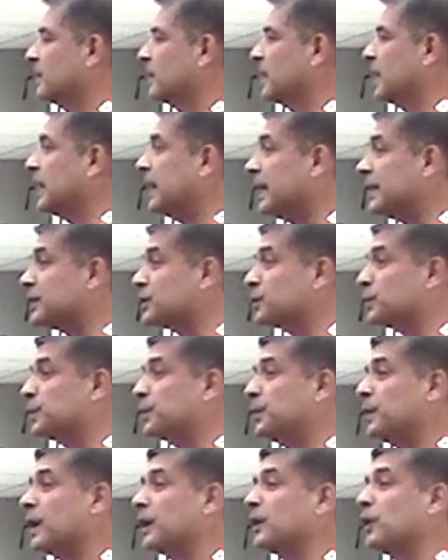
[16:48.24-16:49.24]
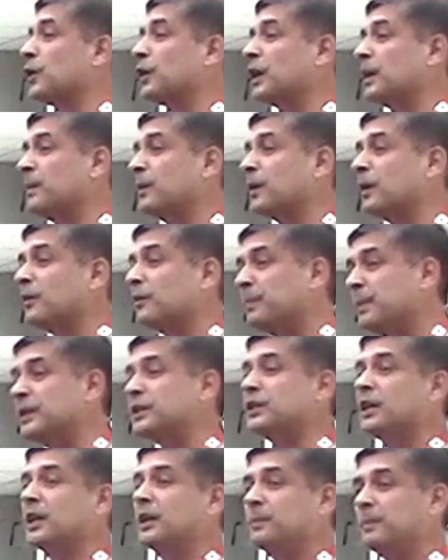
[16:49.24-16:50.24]
And hence we are talking about our
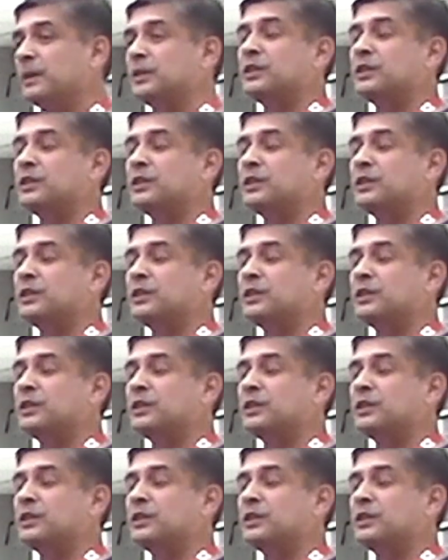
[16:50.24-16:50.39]
mission.